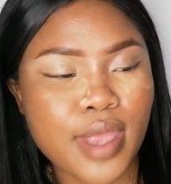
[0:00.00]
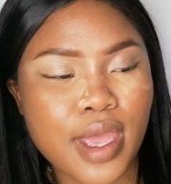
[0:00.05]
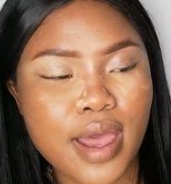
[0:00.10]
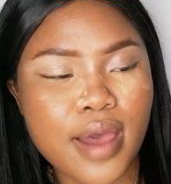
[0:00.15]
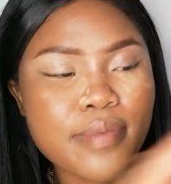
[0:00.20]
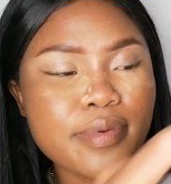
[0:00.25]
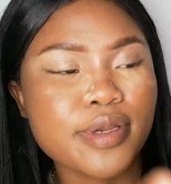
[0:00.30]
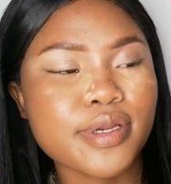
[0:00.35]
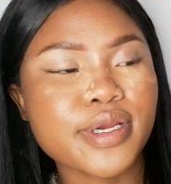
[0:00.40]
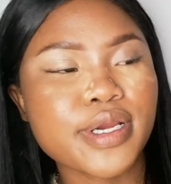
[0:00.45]

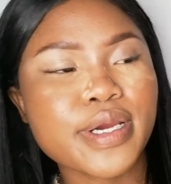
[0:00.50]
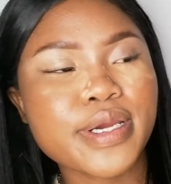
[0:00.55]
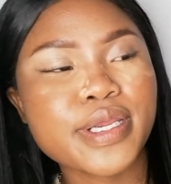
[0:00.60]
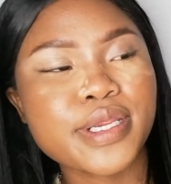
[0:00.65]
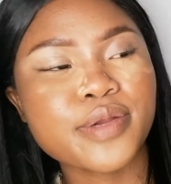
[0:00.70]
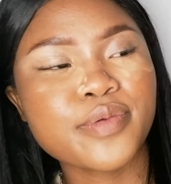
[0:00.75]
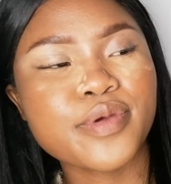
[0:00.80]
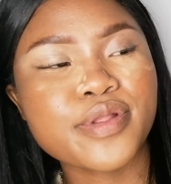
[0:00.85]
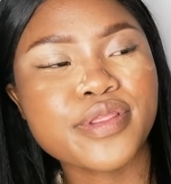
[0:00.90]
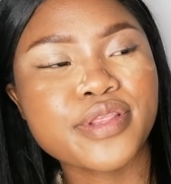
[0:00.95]
I'm gonna go
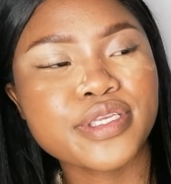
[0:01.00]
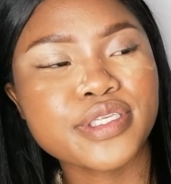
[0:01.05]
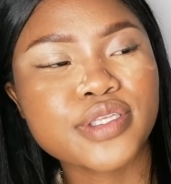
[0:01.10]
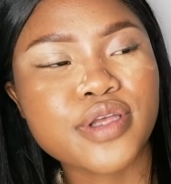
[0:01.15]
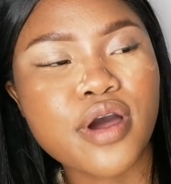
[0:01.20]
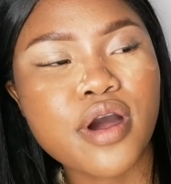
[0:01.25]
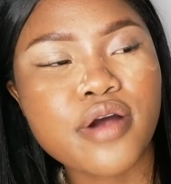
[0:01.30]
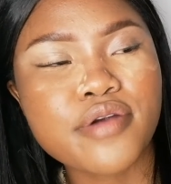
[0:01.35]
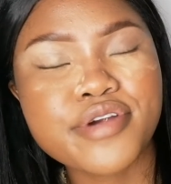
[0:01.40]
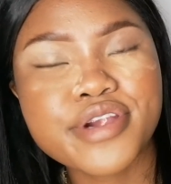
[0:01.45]
in with this
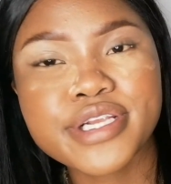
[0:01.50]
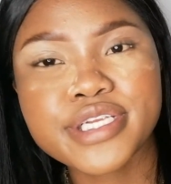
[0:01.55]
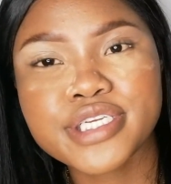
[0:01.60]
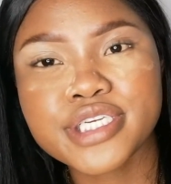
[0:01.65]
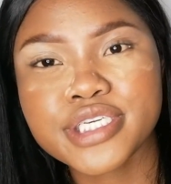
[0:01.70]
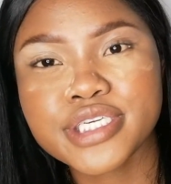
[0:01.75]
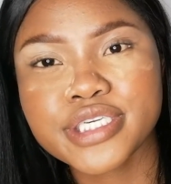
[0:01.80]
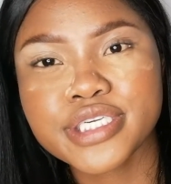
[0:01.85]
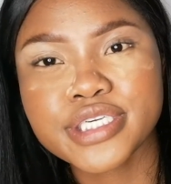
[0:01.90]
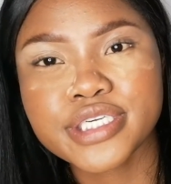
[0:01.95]

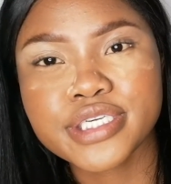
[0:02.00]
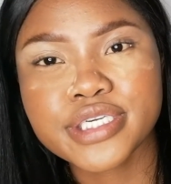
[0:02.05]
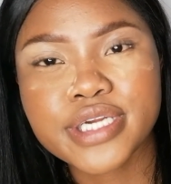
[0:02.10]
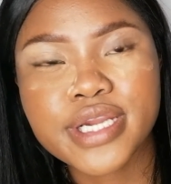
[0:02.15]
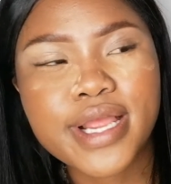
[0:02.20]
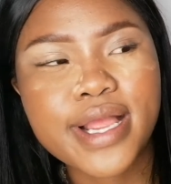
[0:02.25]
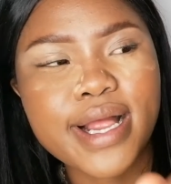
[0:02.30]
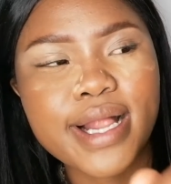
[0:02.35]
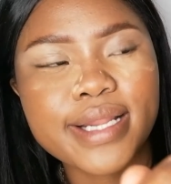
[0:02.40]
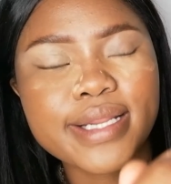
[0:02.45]
orangish
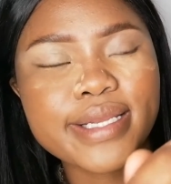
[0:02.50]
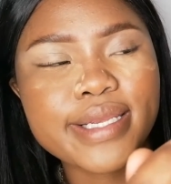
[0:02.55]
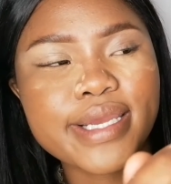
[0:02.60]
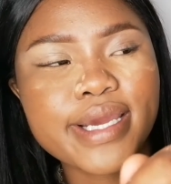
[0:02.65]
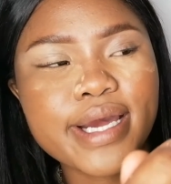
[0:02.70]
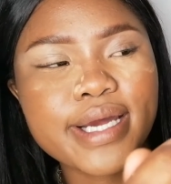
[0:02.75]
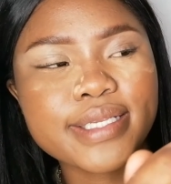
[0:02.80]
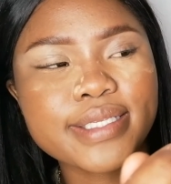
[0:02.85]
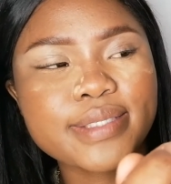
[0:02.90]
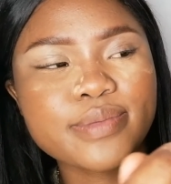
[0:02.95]
color
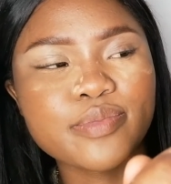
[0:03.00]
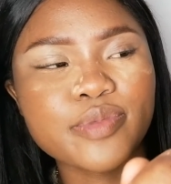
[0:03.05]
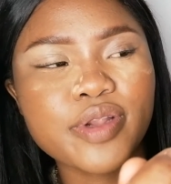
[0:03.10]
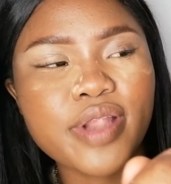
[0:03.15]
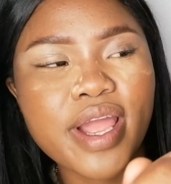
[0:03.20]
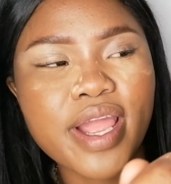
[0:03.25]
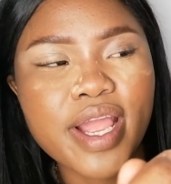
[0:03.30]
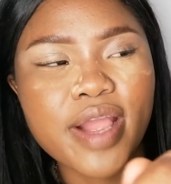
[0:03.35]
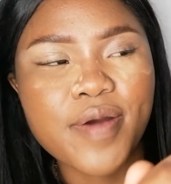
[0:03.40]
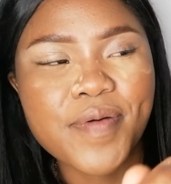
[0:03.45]
here. It's more
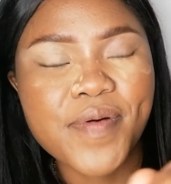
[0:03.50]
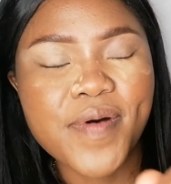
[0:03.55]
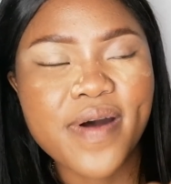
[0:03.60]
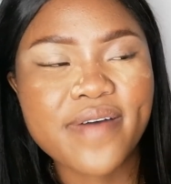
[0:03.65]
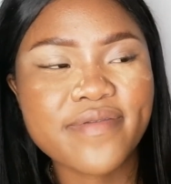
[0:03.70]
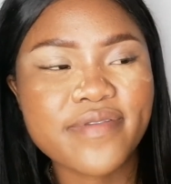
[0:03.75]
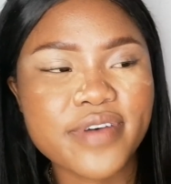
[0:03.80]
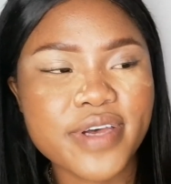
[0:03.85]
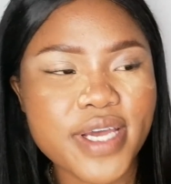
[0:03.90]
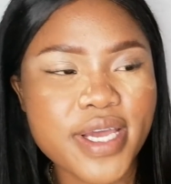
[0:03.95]
like
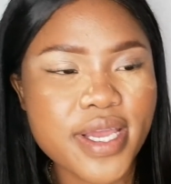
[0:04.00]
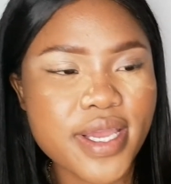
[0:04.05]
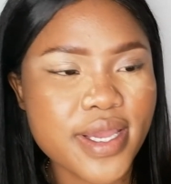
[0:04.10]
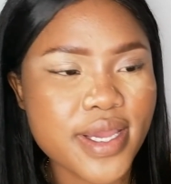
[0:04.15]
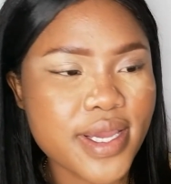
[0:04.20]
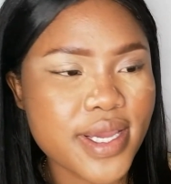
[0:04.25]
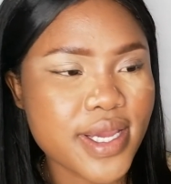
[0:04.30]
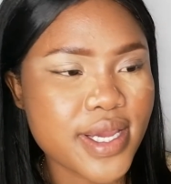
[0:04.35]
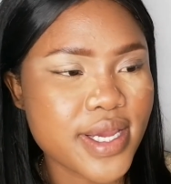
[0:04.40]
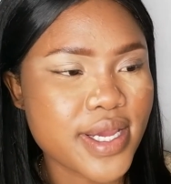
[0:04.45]
guava
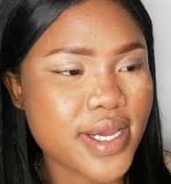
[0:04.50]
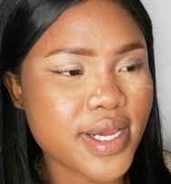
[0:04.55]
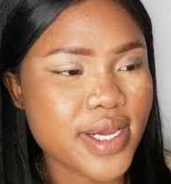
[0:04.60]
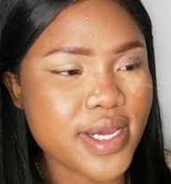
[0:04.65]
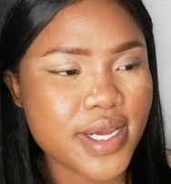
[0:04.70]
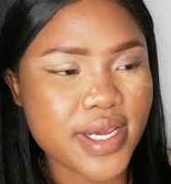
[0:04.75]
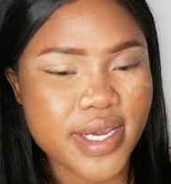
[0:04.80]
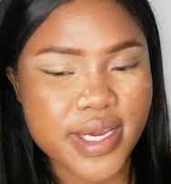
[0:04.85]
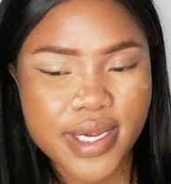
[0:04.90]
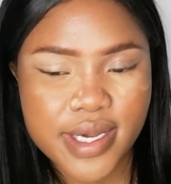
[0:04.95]

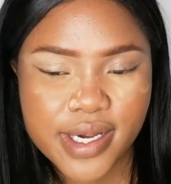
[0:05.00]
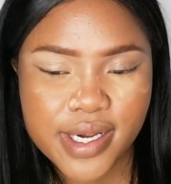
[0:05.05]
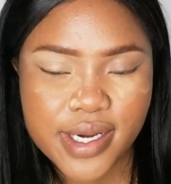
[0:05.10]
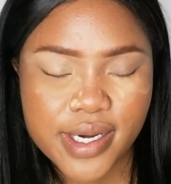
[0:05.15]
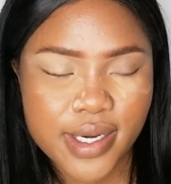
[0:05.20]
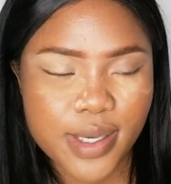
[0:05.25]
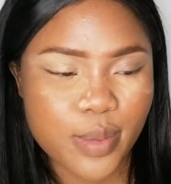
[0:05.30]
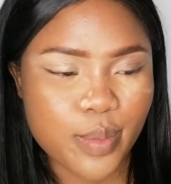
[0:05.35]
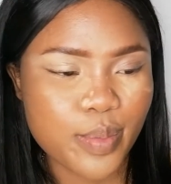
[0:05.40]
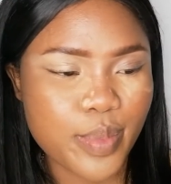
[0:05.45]

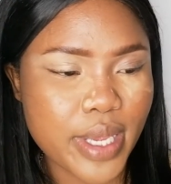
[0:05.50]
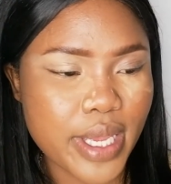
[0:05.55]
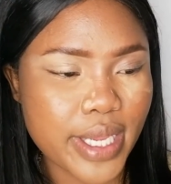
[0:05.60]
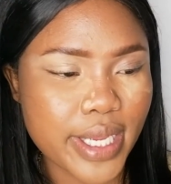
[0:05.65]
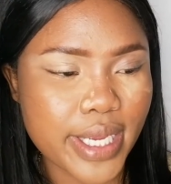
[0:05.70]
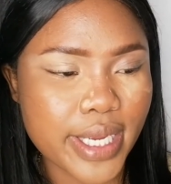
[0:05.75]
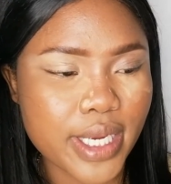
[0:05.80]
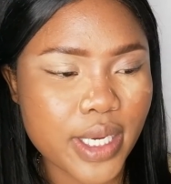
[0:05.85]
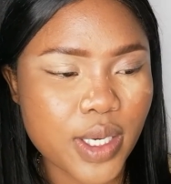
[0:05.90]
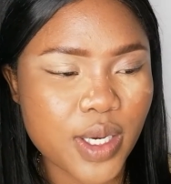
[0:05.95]

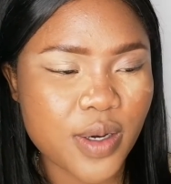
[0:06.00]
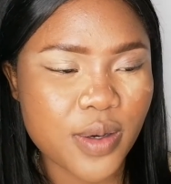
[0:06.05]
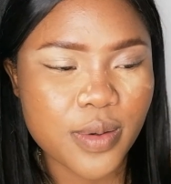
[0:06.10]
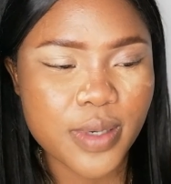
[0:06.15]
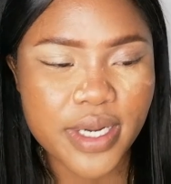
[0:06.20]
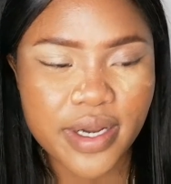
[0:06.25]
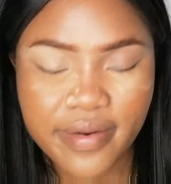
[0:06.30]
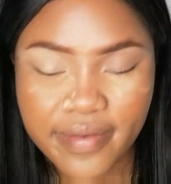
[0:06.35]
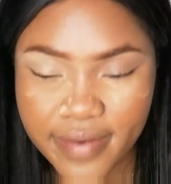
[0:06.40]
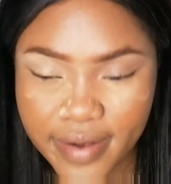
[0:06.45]
pink or
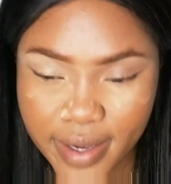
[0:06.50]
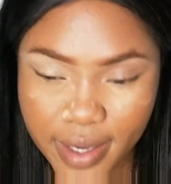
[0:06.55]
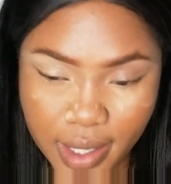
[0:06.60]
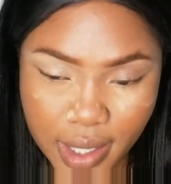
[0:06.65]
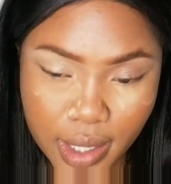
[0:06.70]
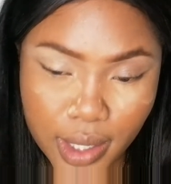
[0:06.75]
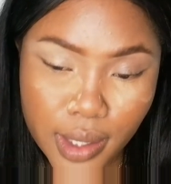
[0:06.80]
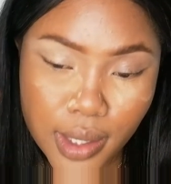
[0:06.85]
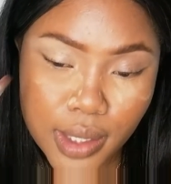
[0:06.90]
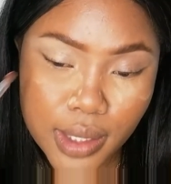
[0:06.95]
whatever.
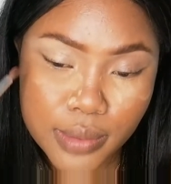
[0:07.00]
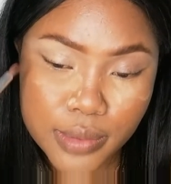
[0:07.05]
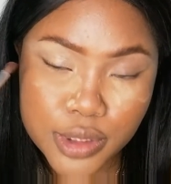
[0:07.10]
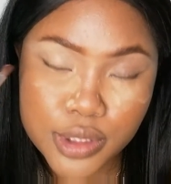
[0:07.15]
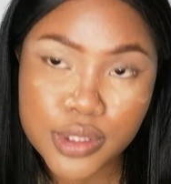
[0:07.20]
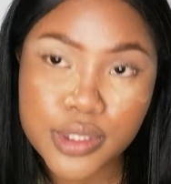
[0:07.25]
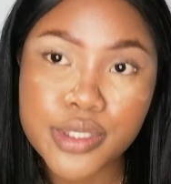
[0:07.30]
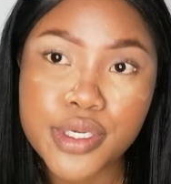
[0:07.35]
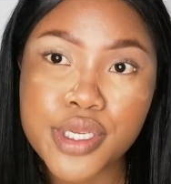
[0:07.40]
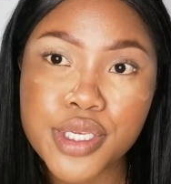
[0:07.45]
I'm
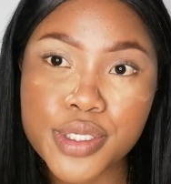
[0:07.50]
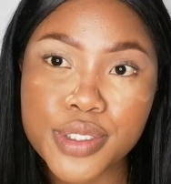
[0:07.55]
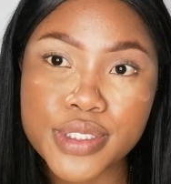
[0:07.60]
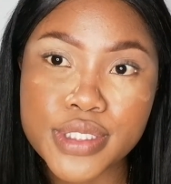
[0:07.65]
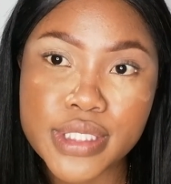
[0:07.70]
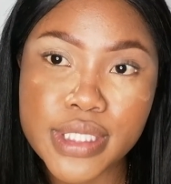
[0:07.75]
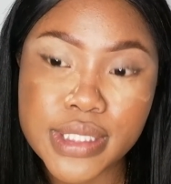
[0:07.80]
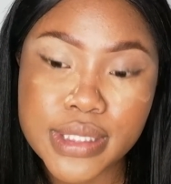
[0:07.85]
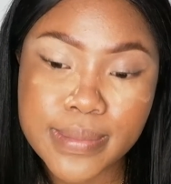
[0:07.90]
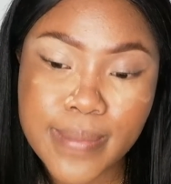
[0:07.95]
just gonna use
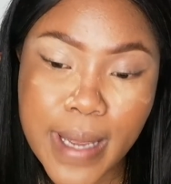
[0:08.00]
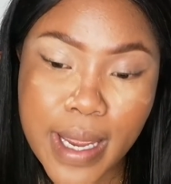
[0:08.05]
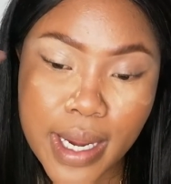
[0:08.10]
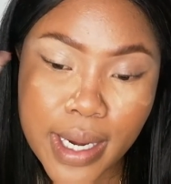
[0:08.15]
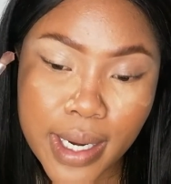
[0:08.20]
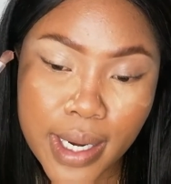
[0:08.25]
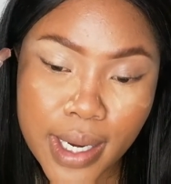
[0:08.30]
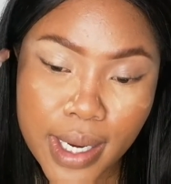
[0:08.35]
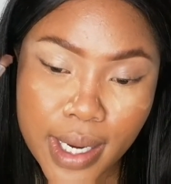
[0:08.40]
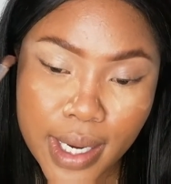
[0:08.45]
it as my
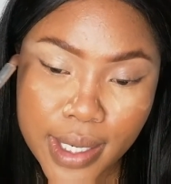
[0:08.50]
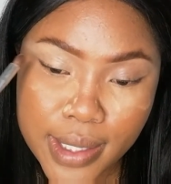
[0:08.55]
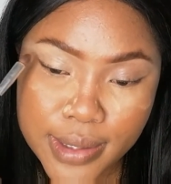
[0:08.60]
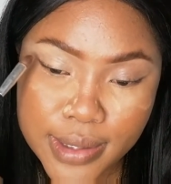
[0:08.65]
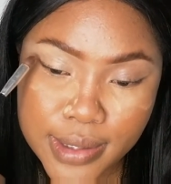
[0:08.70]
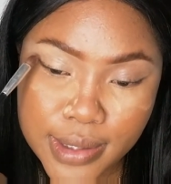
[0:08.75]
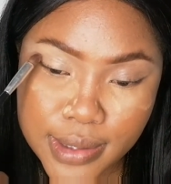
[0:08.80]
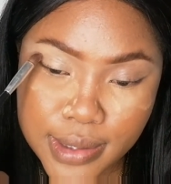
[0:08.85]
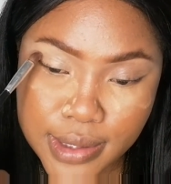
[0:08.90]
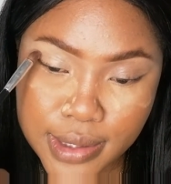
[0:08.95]

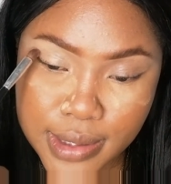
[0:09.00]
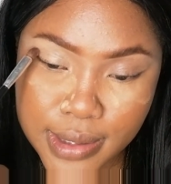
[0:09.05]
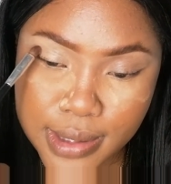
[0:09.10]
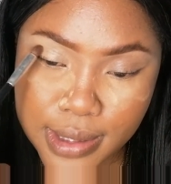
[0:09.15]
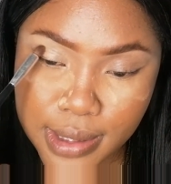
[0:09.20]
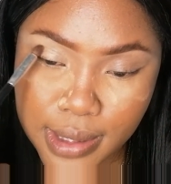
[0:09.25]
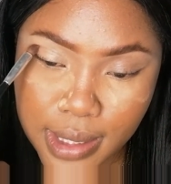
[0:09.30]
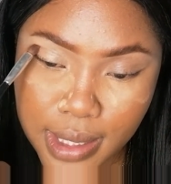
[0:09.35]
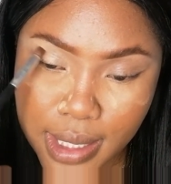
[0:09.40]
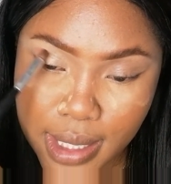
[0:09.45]

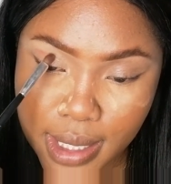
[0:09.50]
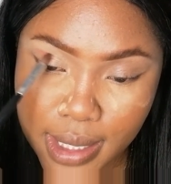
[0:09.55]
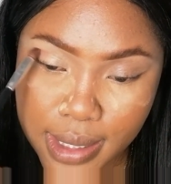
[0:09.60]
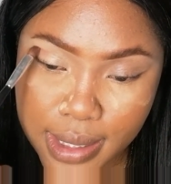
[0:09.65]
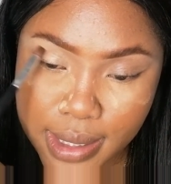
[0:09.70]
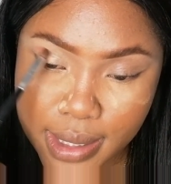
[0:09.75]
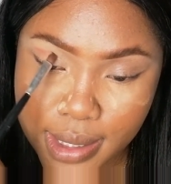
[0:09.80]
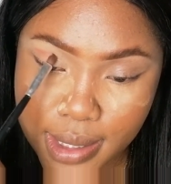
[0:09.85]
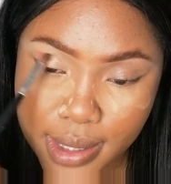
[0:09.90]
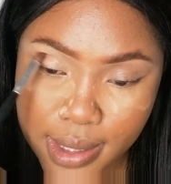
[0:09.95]
transition
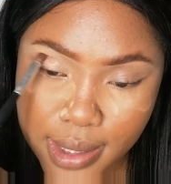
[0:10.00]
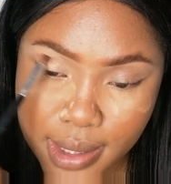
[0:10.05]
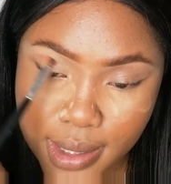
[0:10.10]
color.